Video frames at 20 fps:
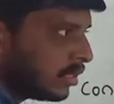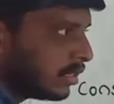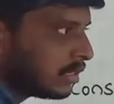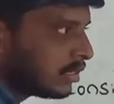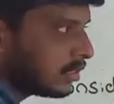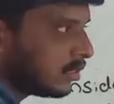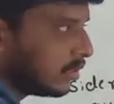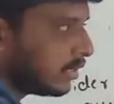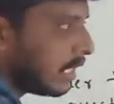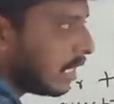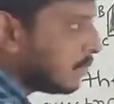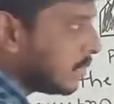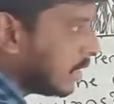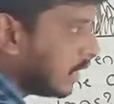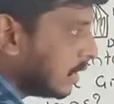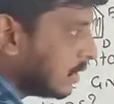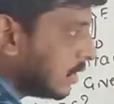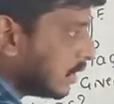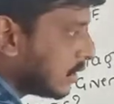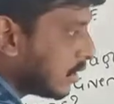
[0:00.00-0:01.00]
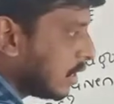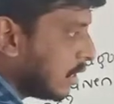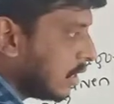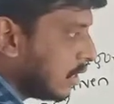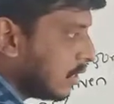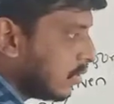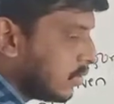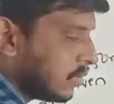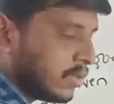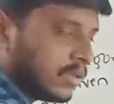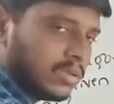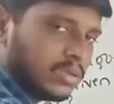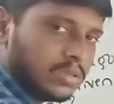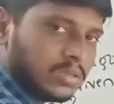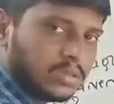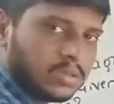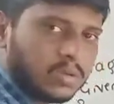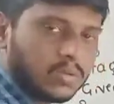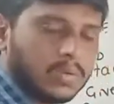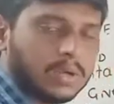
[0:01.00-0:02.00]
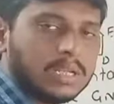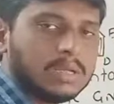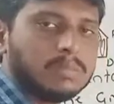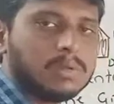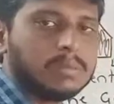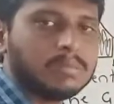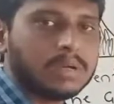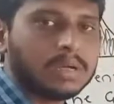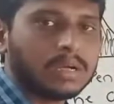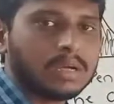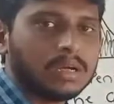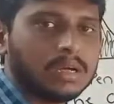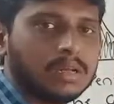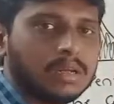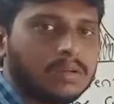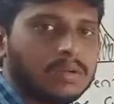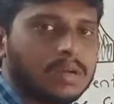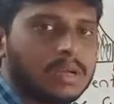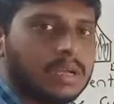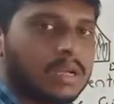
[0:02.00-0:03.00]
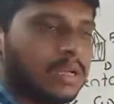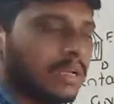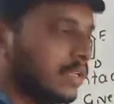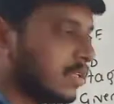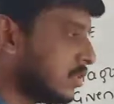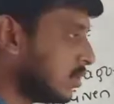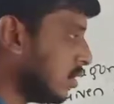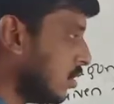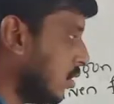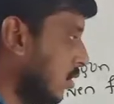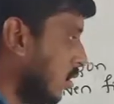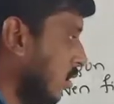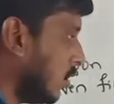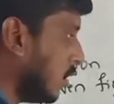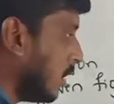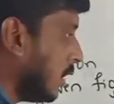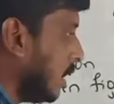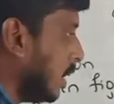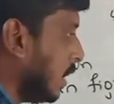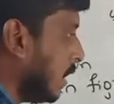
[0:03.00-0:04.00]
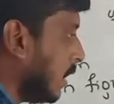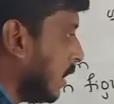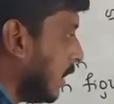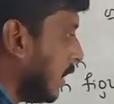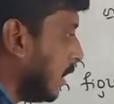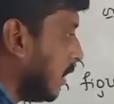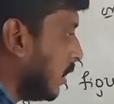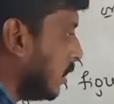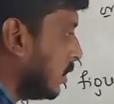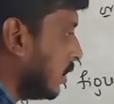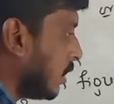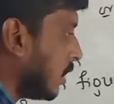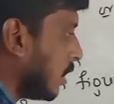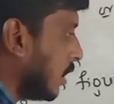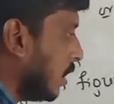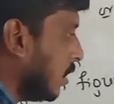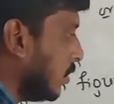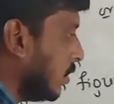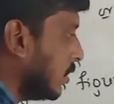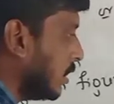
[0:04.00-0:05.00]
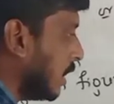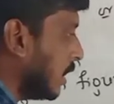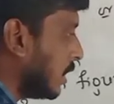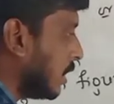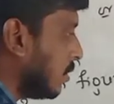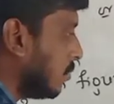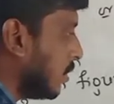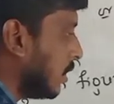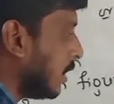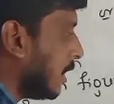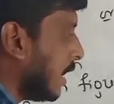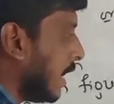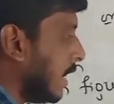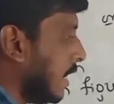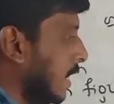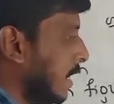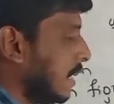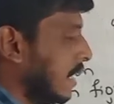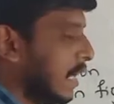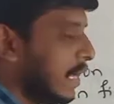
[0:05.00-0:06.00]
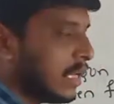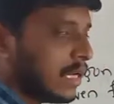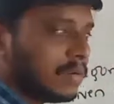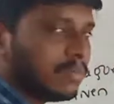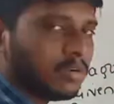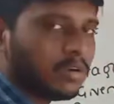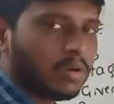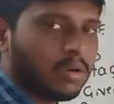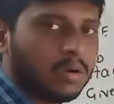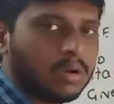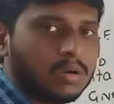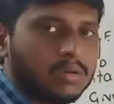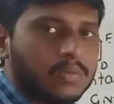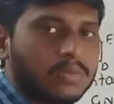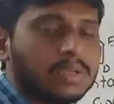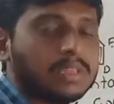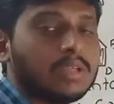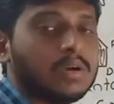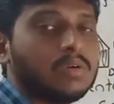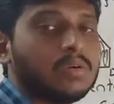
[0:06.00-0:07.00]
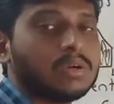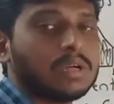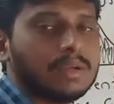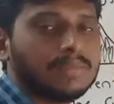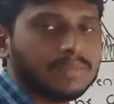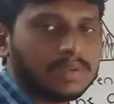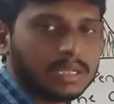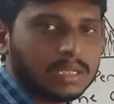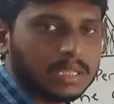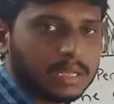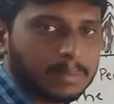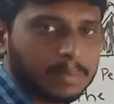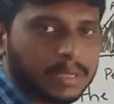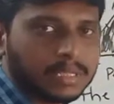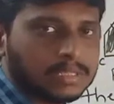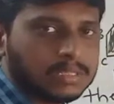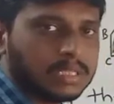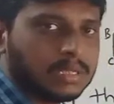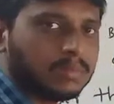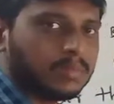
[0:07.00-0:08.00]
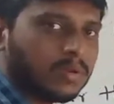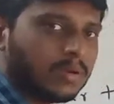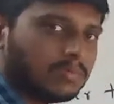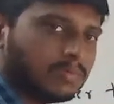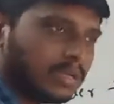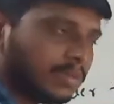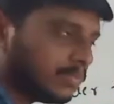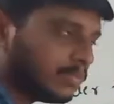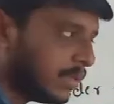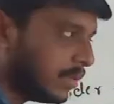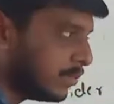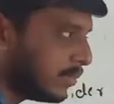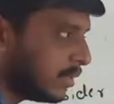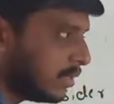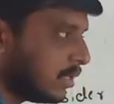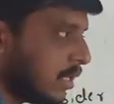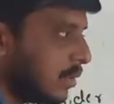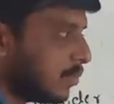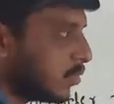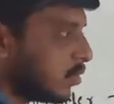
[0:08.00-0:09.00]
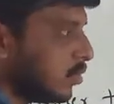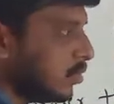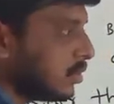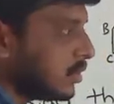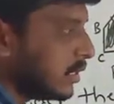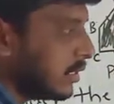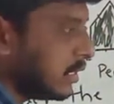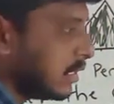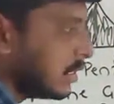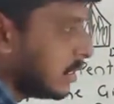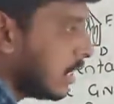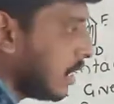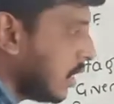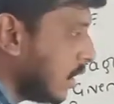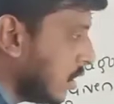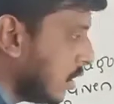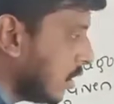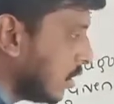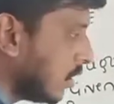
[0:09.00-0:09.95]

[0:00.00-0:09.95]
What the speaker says: So tell me, is it curve? What do you mean by curve? So here it is, a curve is nothing but any diagram drawn without lifting the pencil from the paper. Of course, it is a